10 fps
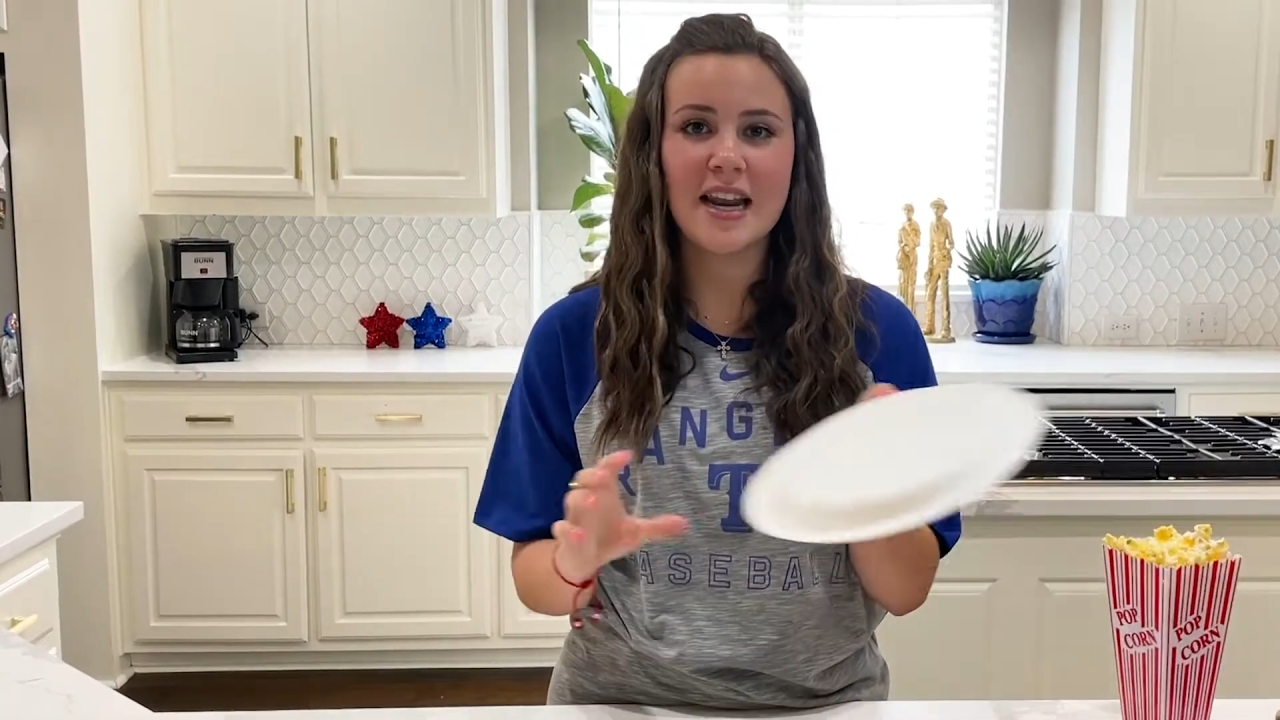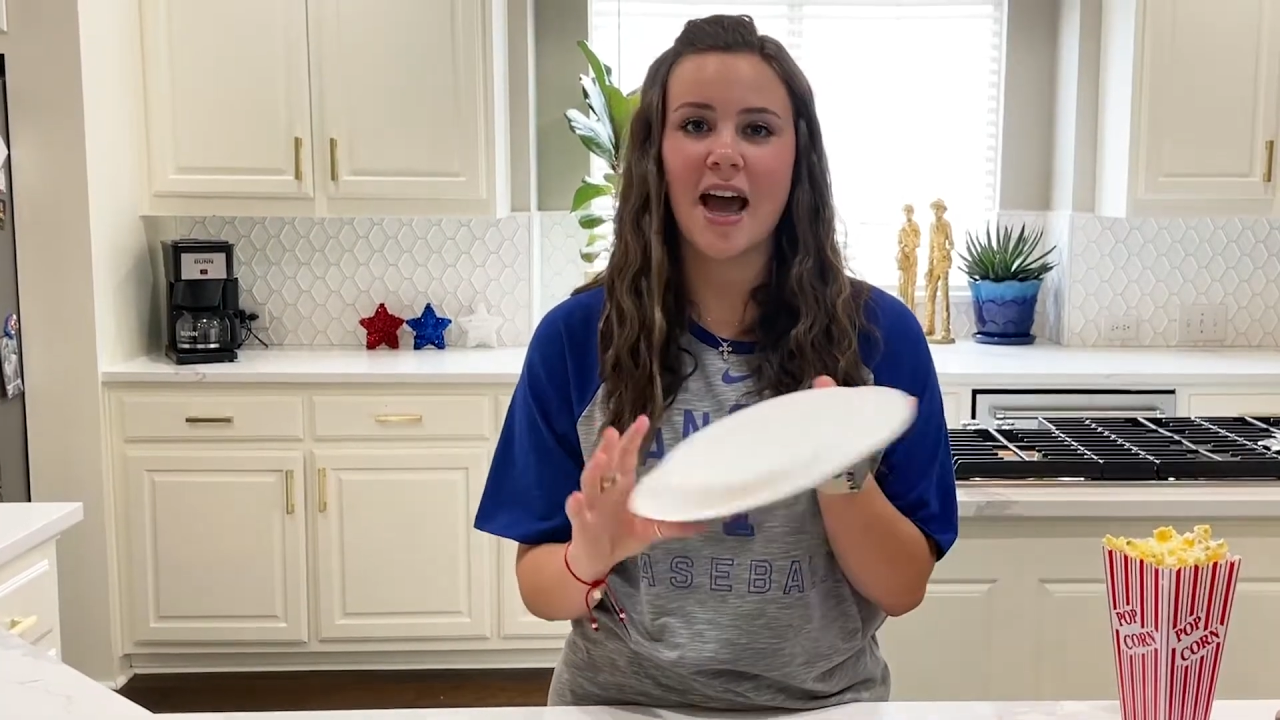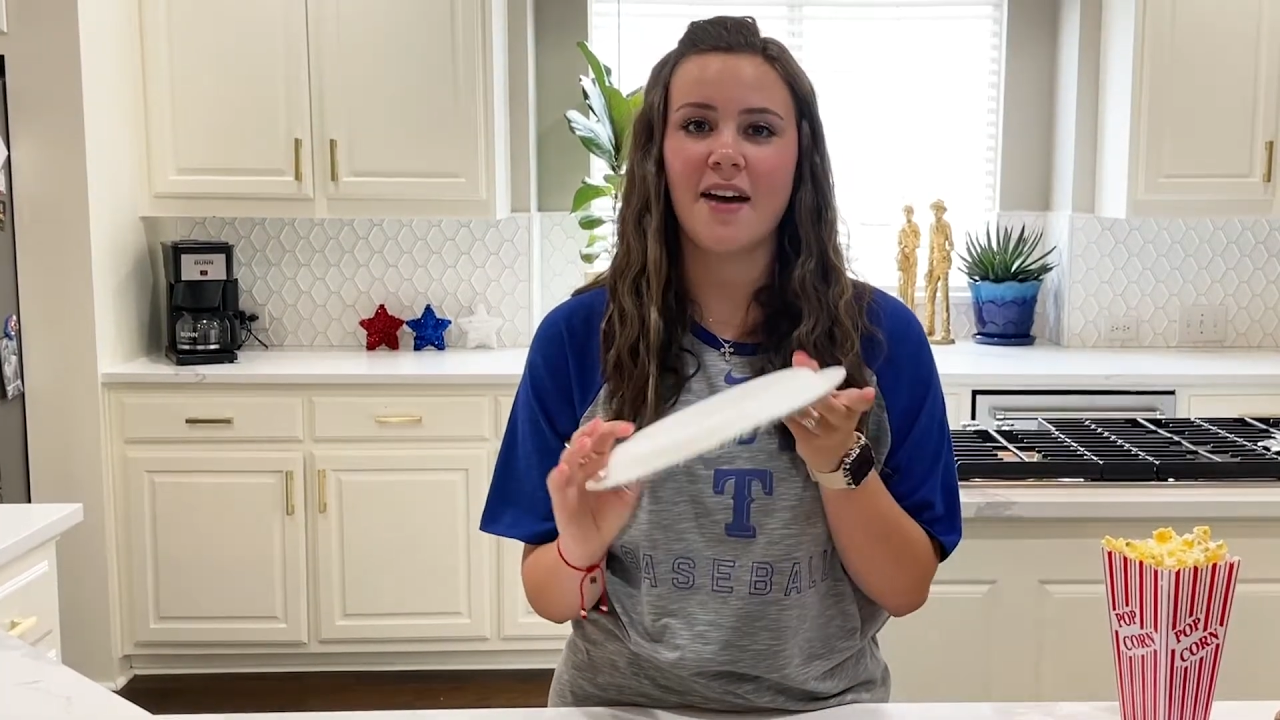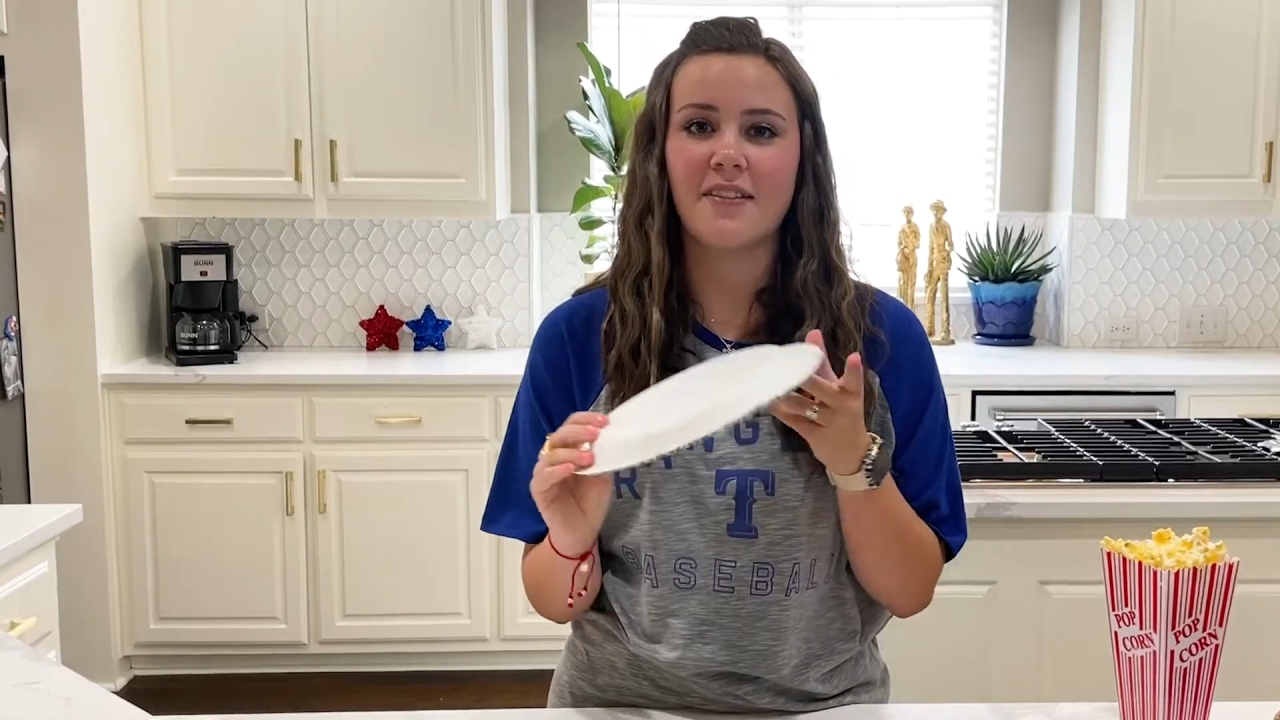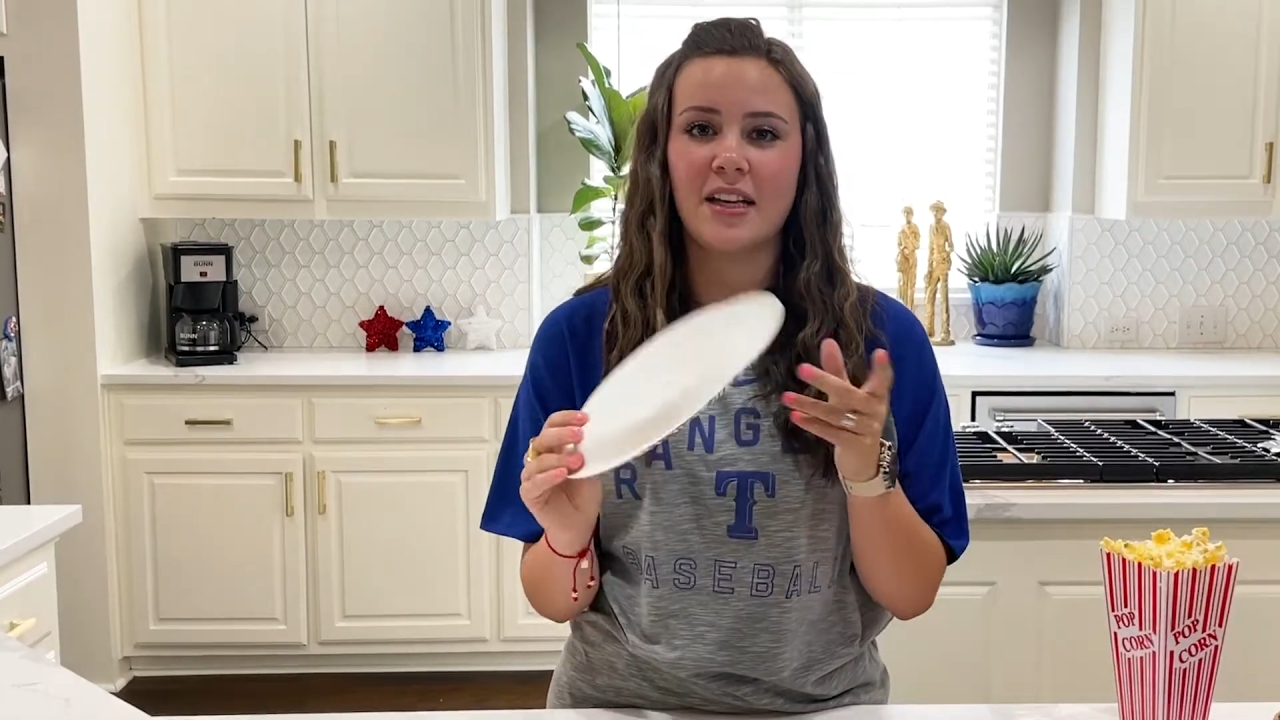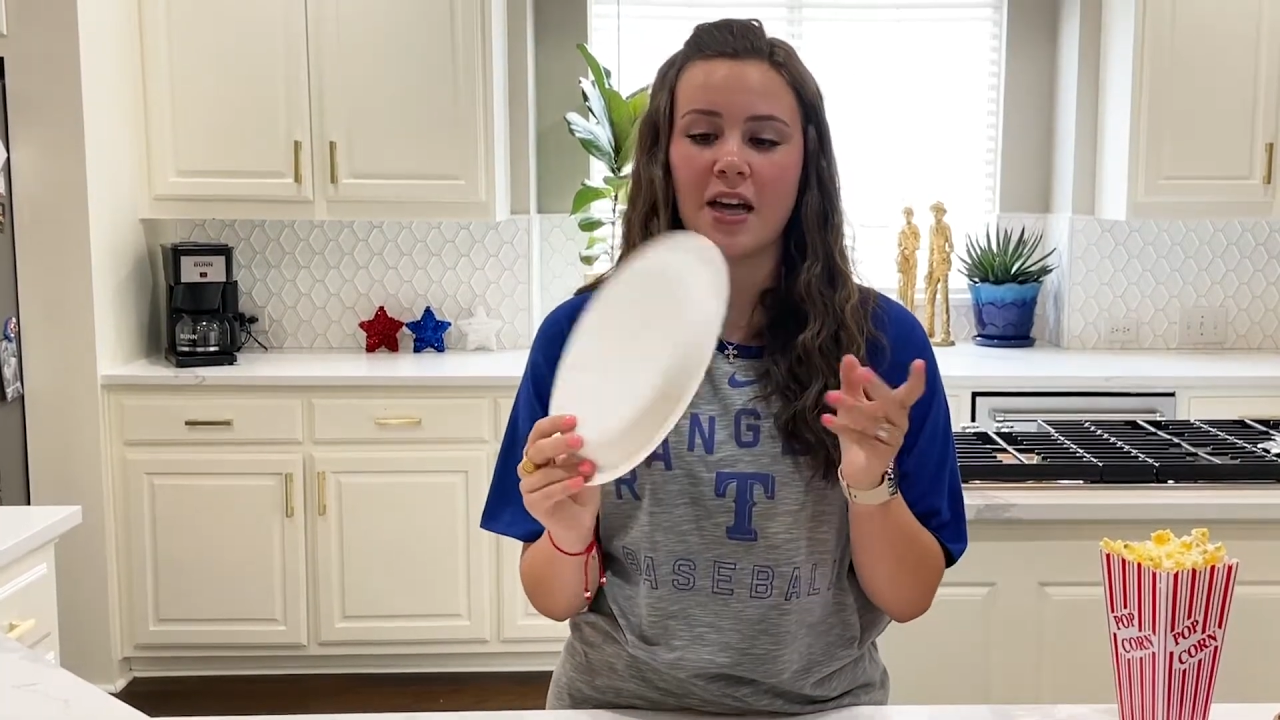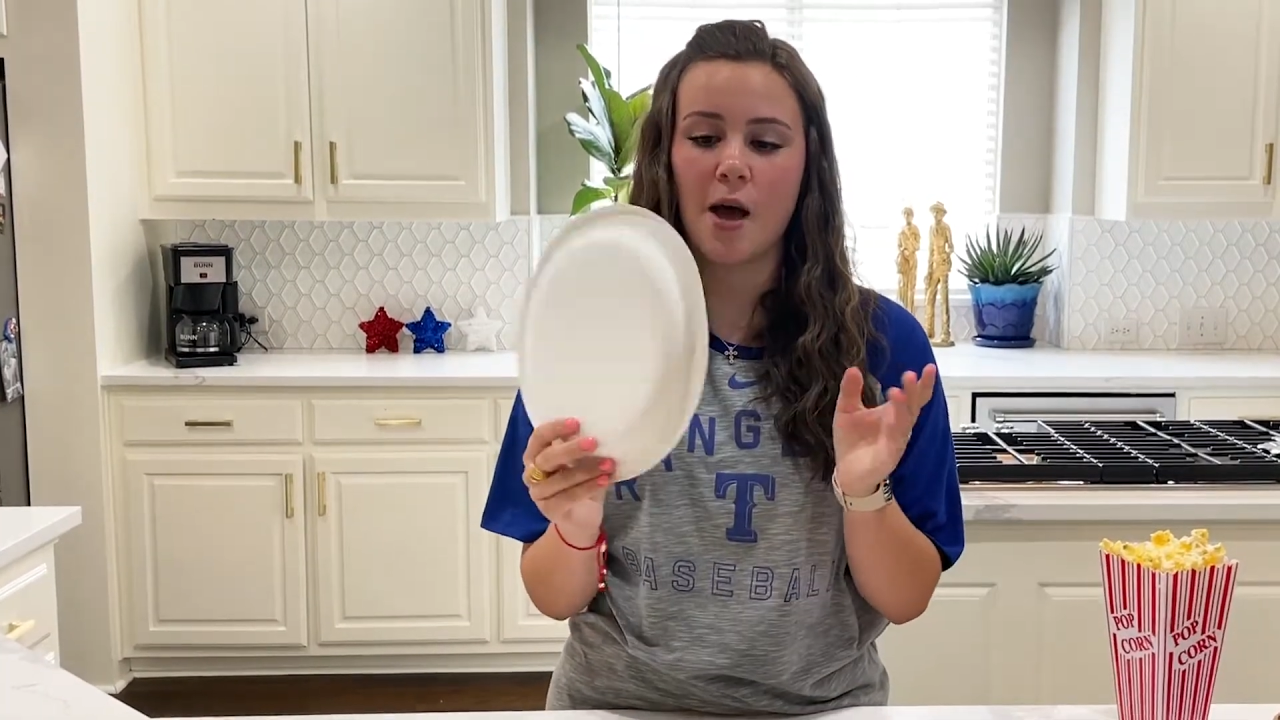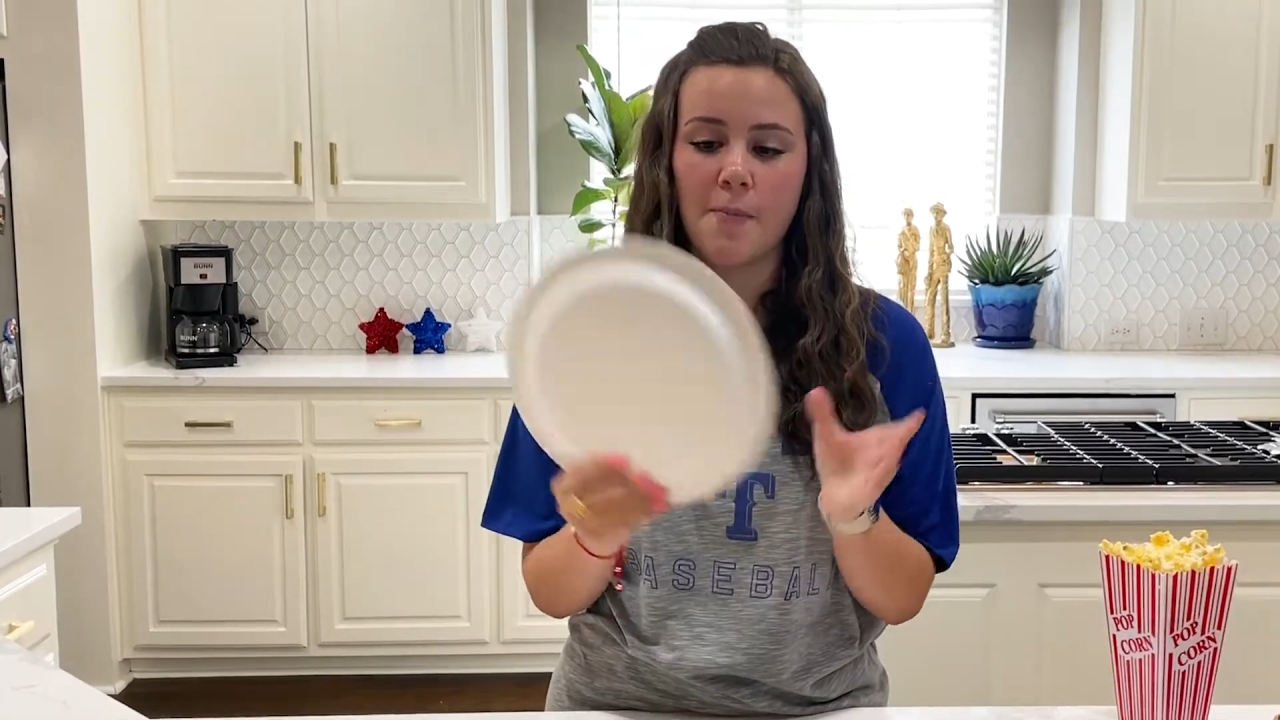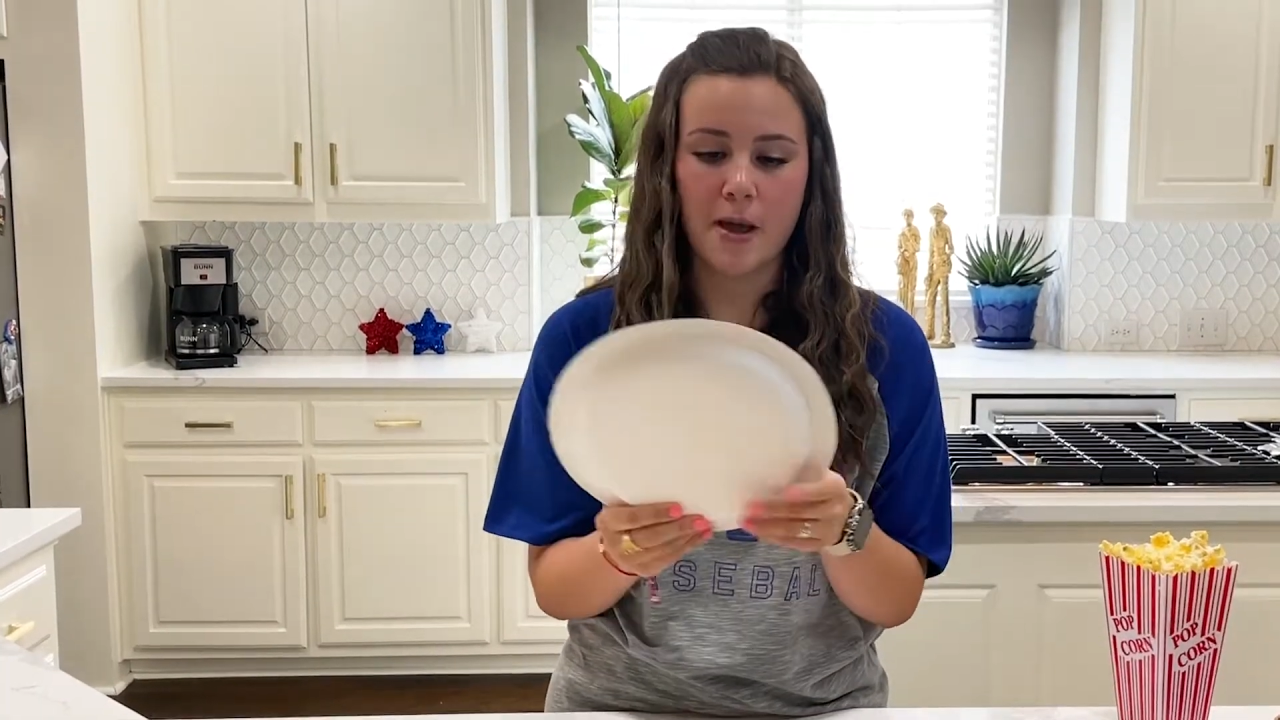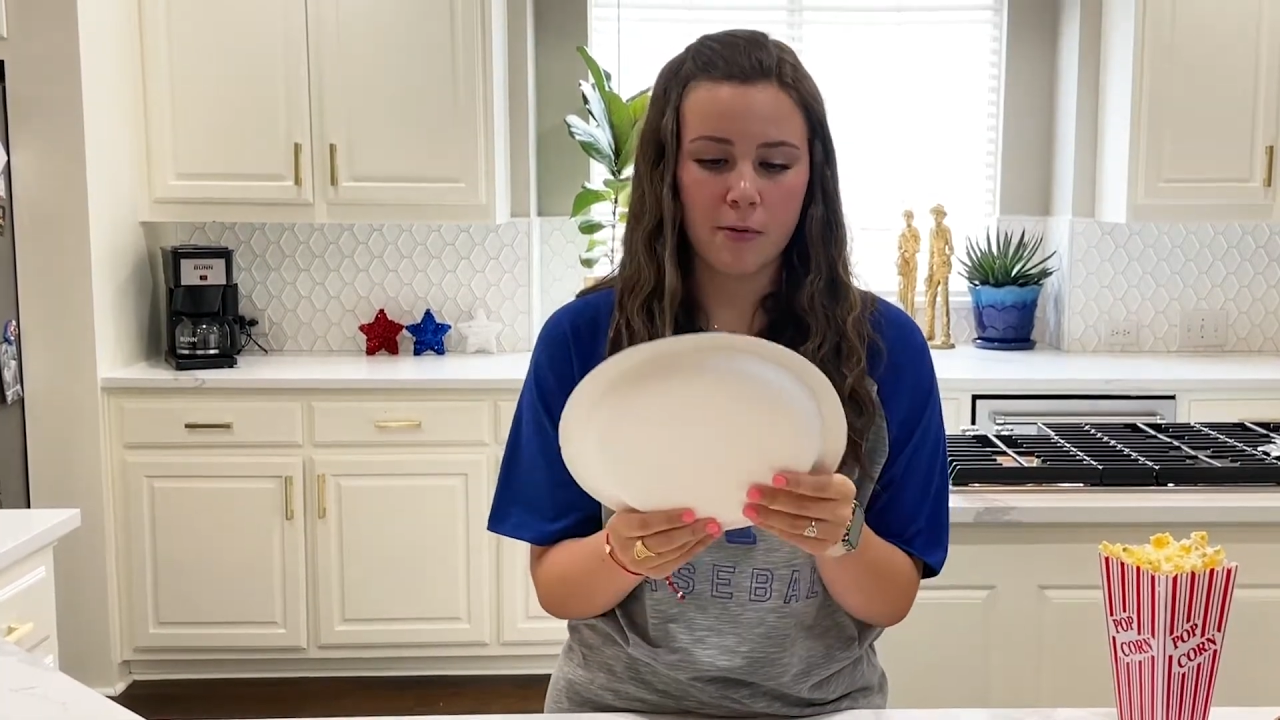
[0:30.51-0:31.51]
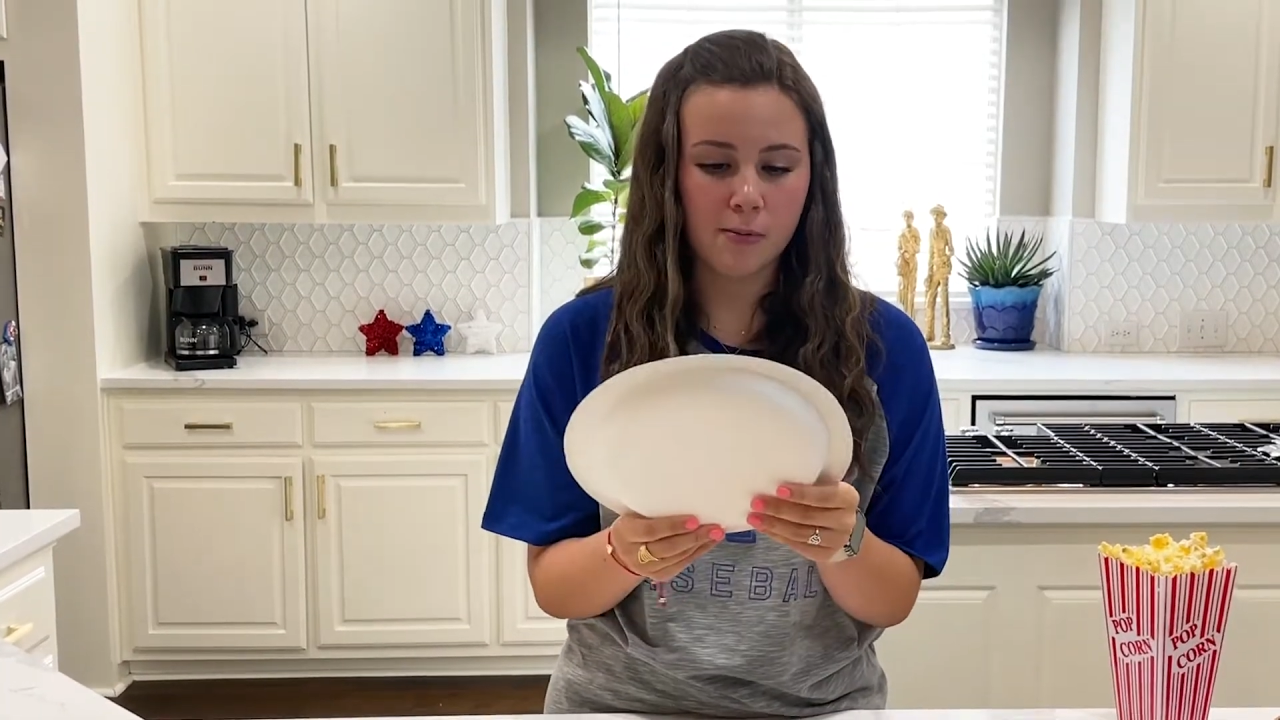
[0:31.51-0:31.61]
having a paper